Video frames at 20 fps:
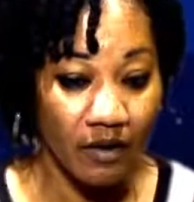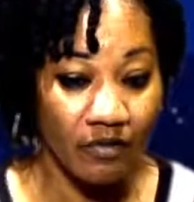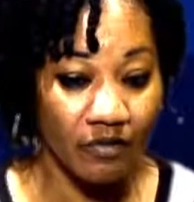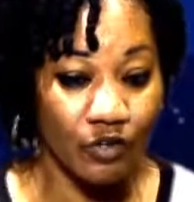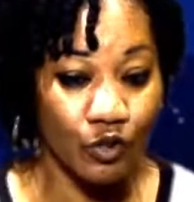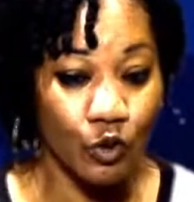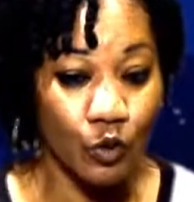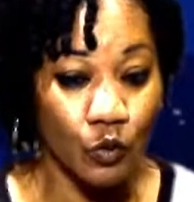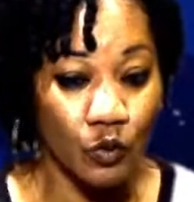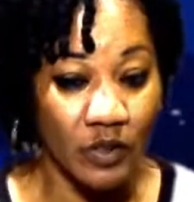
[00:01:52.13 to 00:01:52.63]

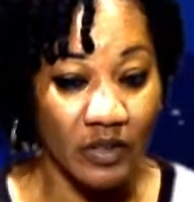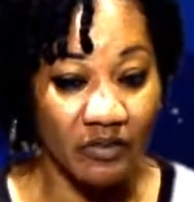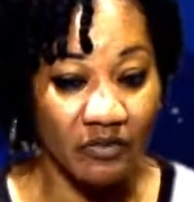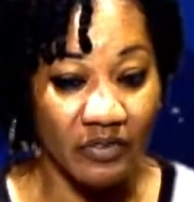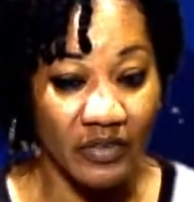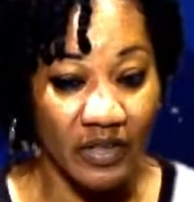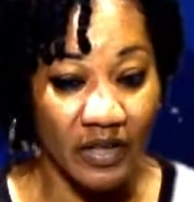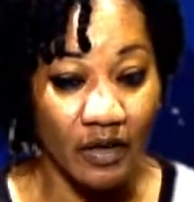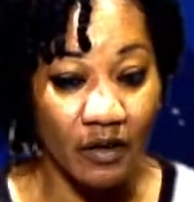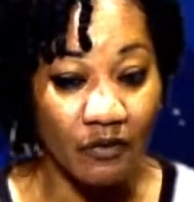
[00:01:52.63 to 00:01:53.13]
The total
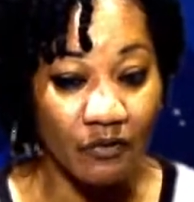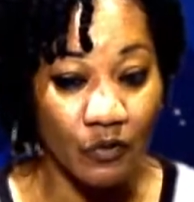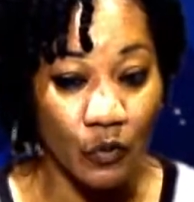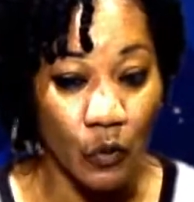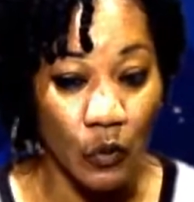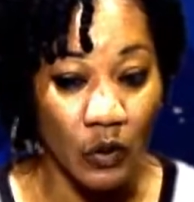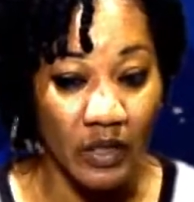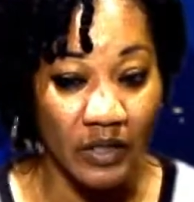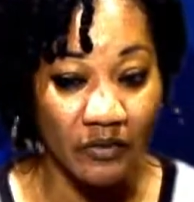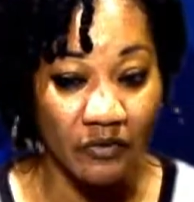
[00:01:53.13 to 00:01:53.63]
figure
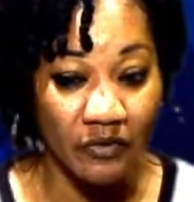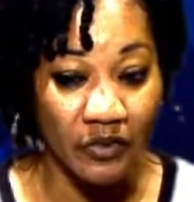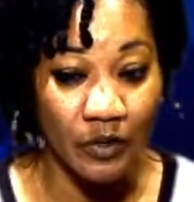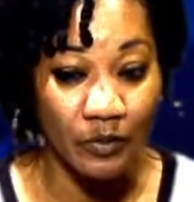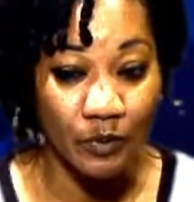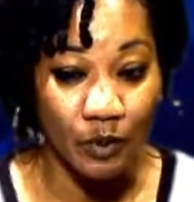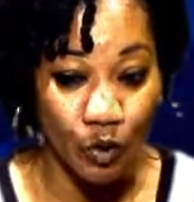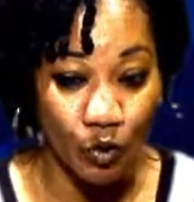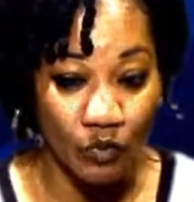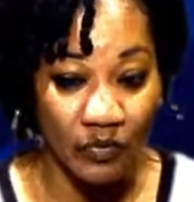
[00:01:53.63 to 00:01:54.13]
for
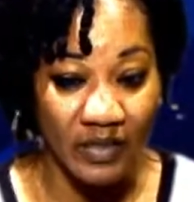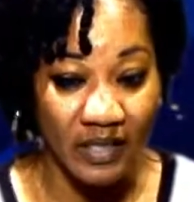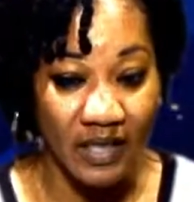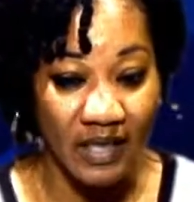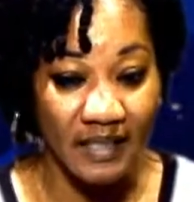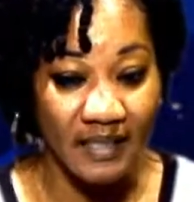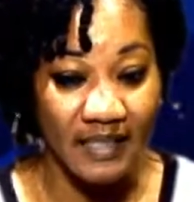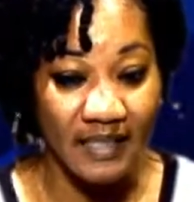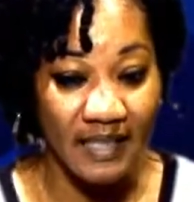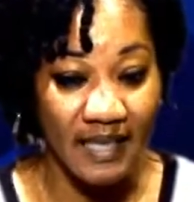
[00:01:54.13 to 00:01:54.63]
confirmed
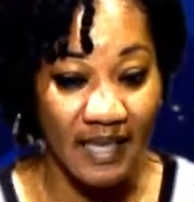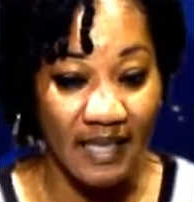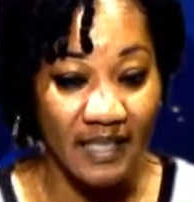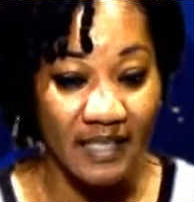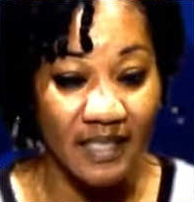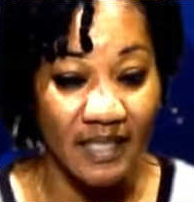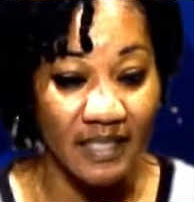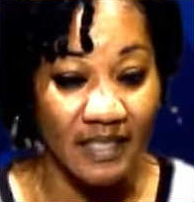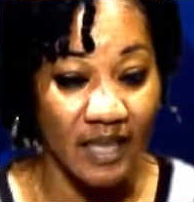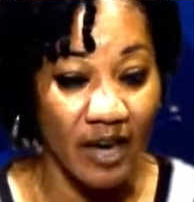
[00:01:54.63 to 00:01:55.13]
COVID-19
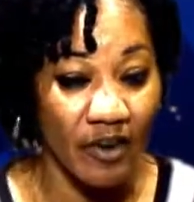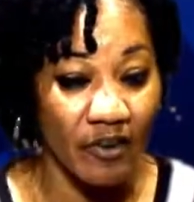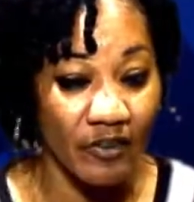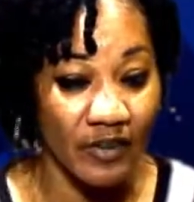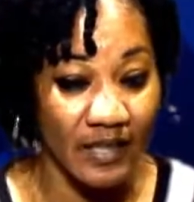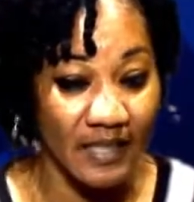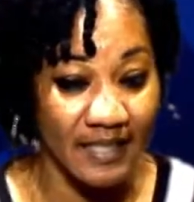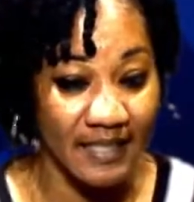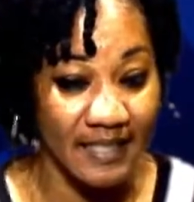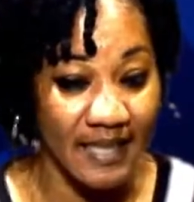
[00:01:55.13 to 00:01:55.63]
cases
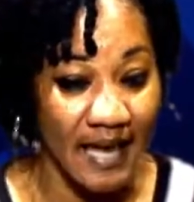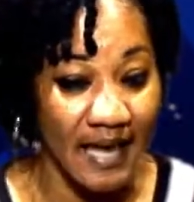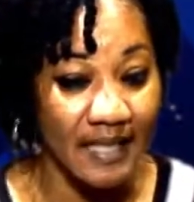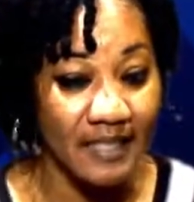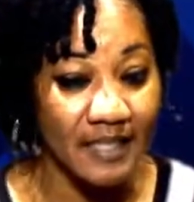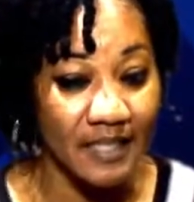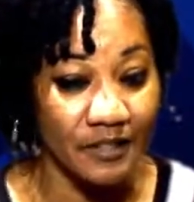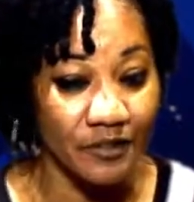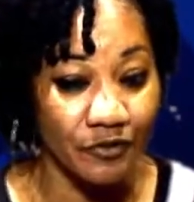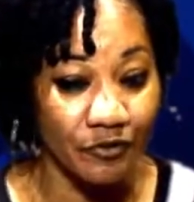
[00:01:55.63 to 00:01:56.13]
currently
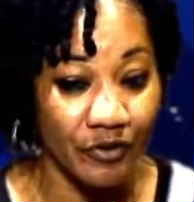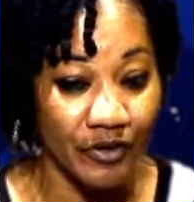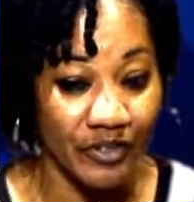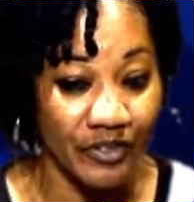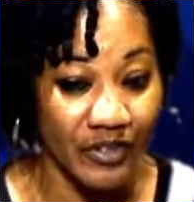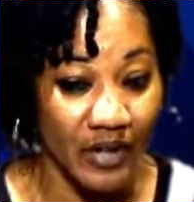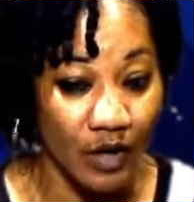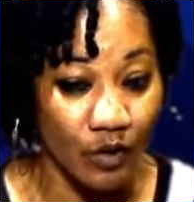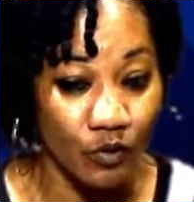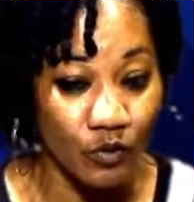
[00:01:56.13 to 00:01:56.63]
stands at
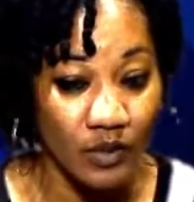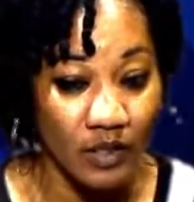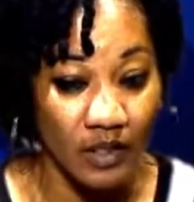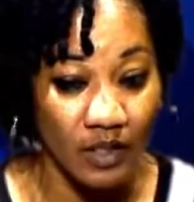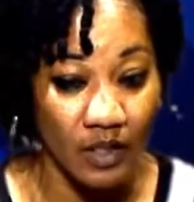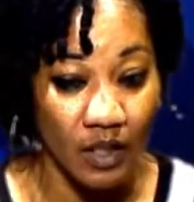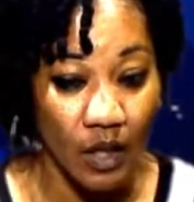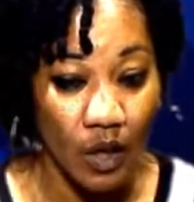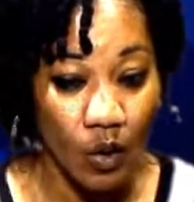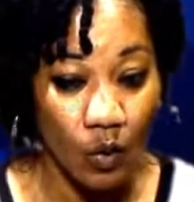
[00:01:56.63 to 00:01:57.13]

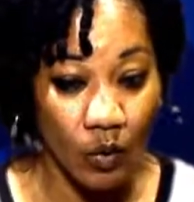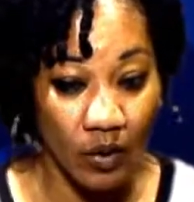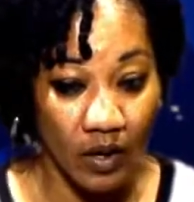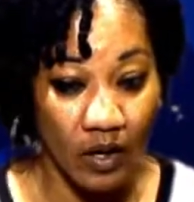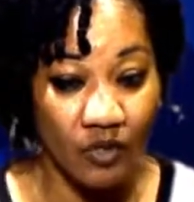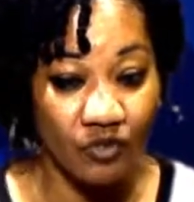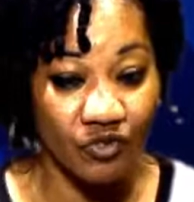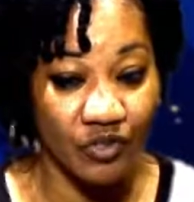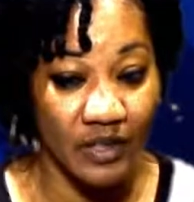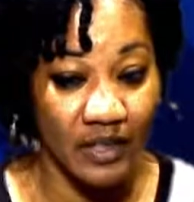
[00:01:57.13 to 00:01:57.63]

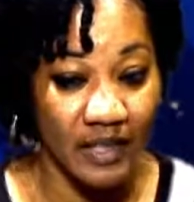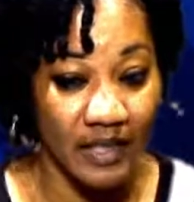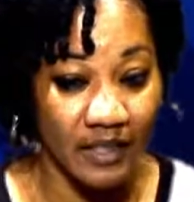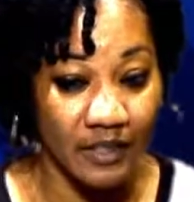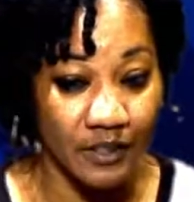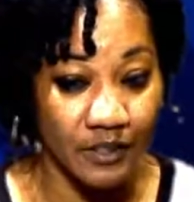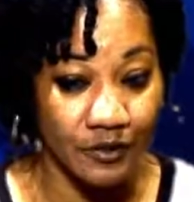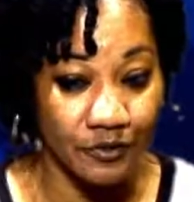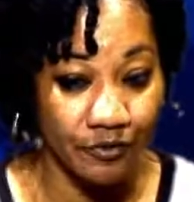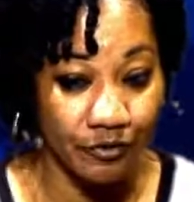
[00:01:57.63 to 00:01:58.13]

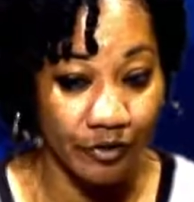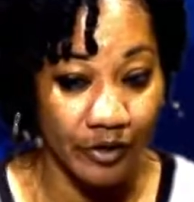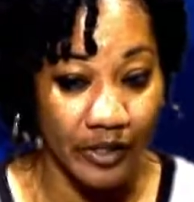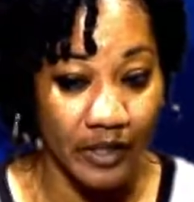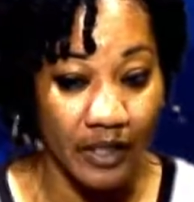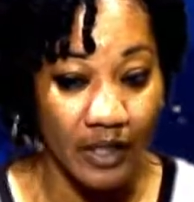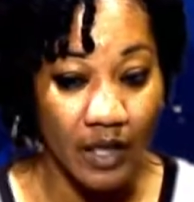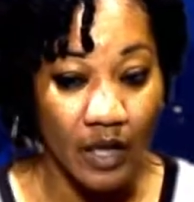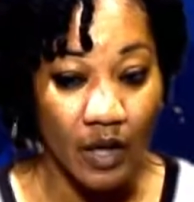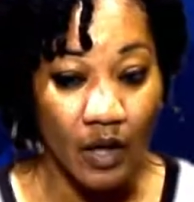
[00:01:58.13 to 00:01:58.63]

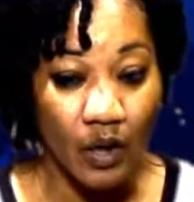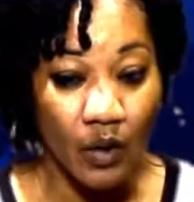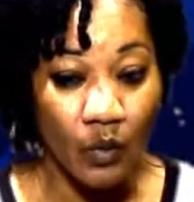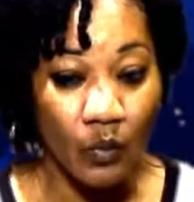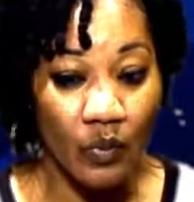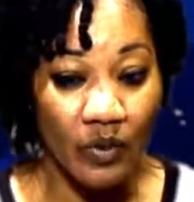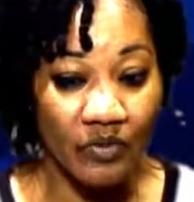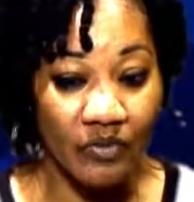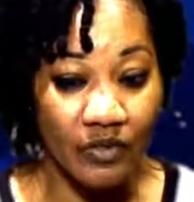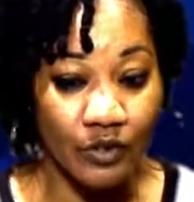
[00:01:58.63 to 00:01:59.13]
3,183,
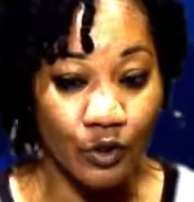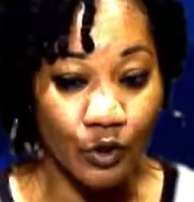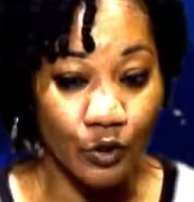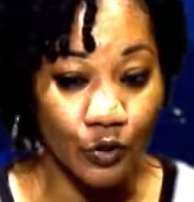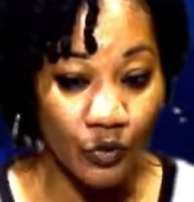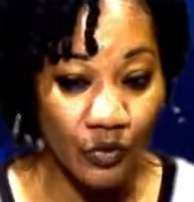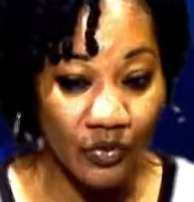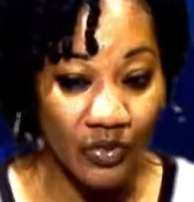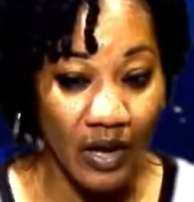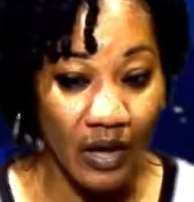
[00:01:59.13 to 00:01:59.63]
with
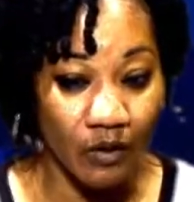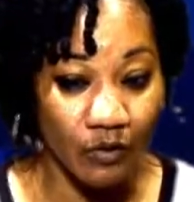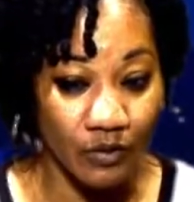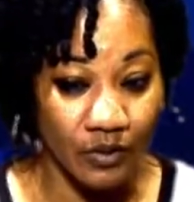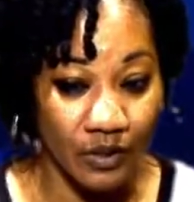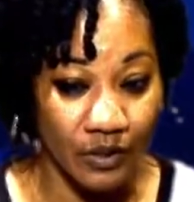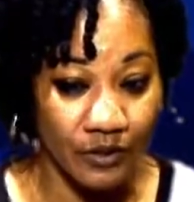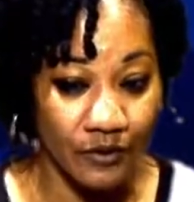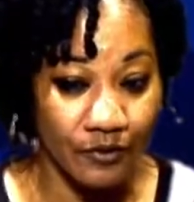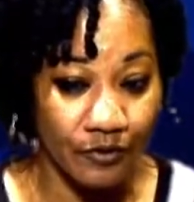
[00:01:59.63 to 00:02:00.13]

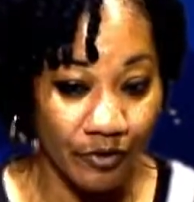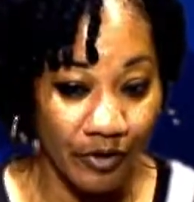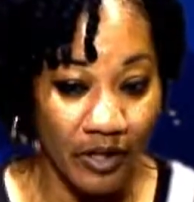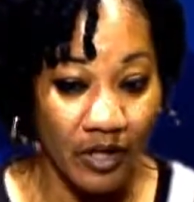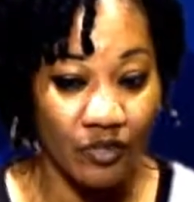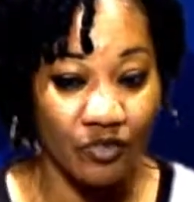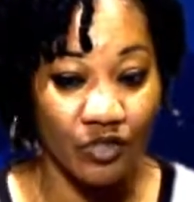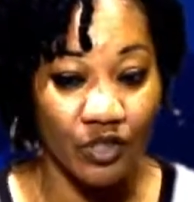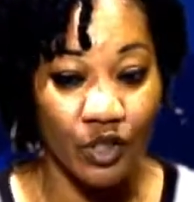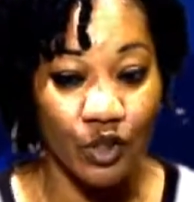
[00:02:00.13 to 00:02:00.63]

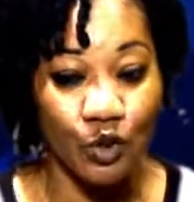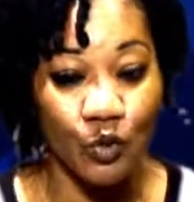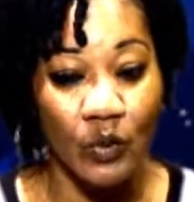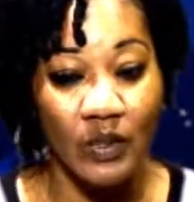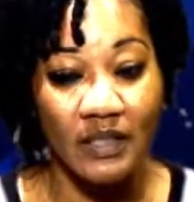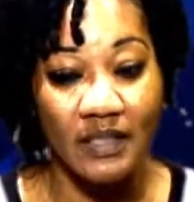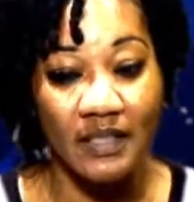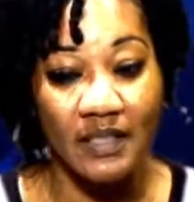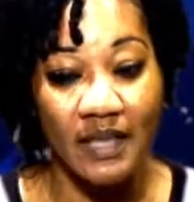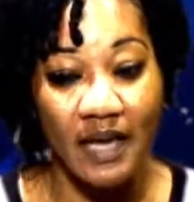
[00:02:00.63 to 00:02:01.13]

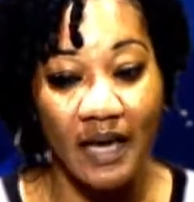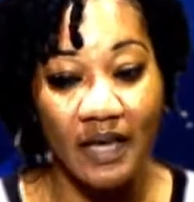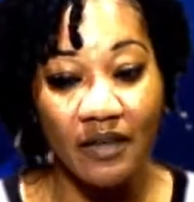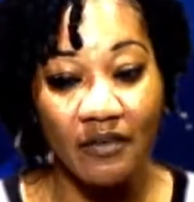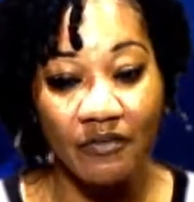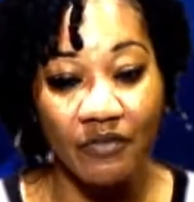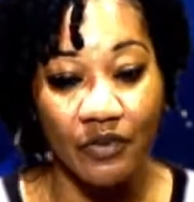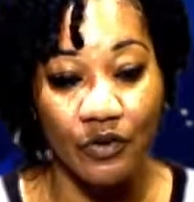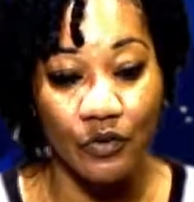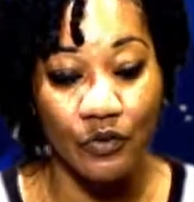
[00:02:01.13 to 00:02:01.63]
2,329
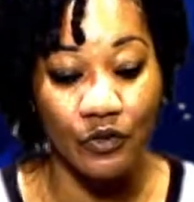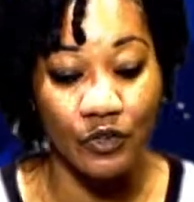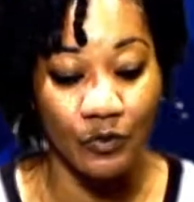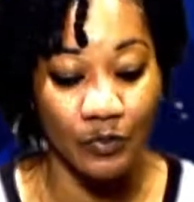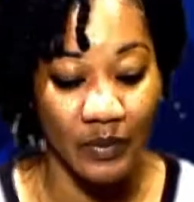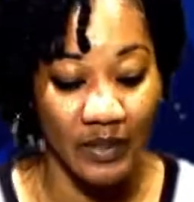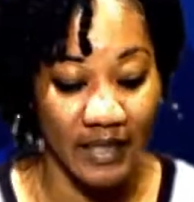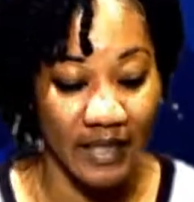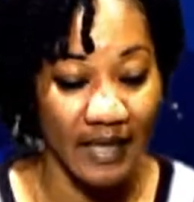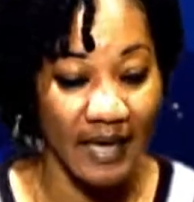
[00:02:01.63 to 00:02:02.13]
of those
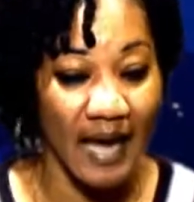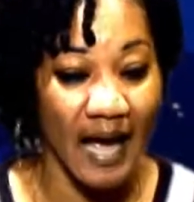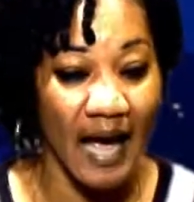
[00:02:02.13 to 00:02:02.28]
being